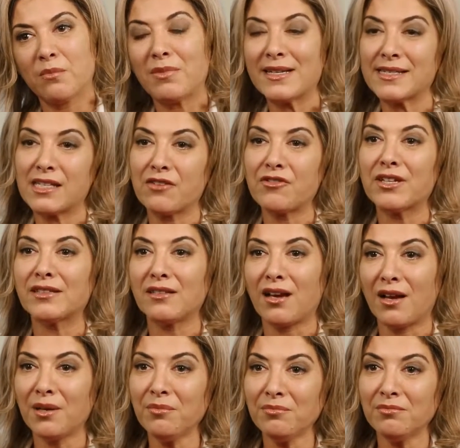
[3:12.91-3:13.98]
By saving
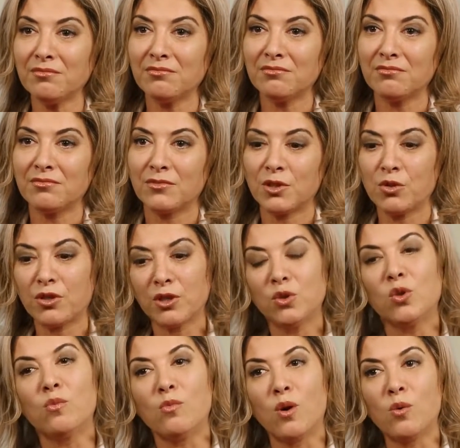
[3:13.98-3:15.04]
time, you can
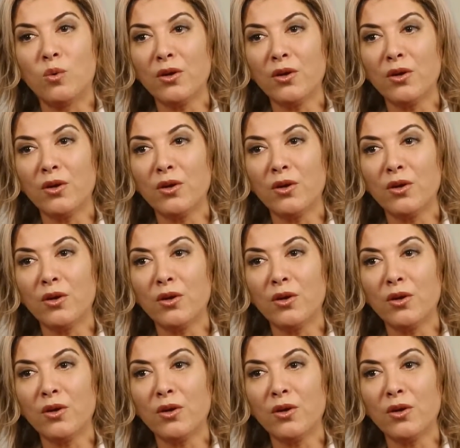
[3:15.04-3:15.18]
do more